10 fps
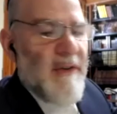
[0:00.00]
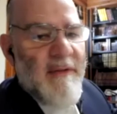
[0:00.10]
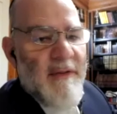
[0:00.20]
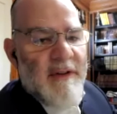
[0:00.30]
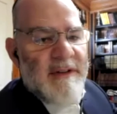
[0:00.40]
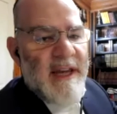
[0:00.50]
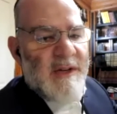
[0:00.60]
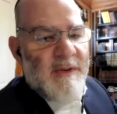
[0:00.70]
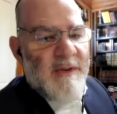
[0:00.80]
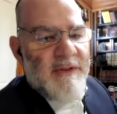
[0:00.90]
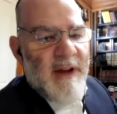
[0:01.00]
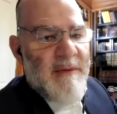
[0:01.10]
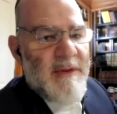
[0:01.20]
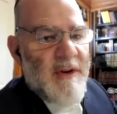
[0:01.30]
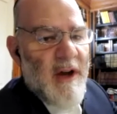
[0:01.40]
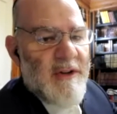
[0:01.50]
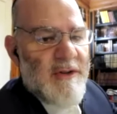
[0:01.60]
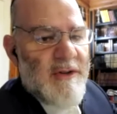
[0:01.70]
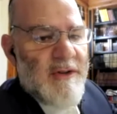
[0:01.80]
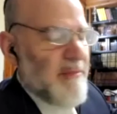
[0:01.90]
it's a dangerous time when the
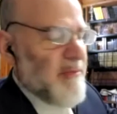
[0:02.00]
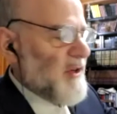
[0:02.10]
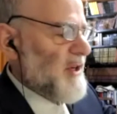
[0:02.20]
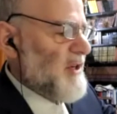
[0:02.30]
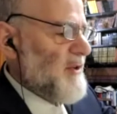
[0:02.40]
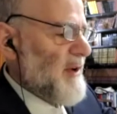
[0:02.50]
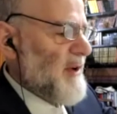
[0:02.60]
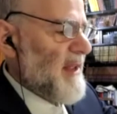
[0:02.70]
non-Jews don't appreciate you having